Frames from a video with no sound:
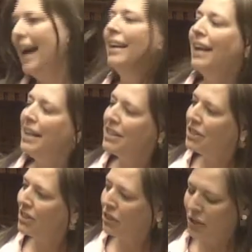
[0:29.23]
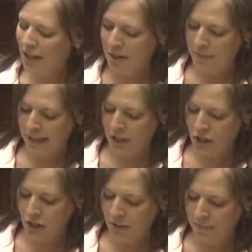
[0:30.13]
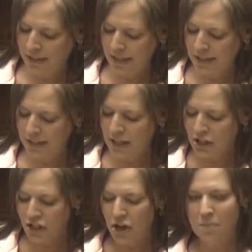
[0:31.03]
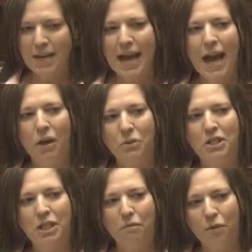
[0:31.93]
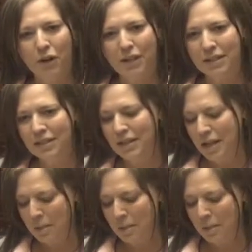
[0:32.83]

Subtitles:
I liked to look at the picture because it showed me how different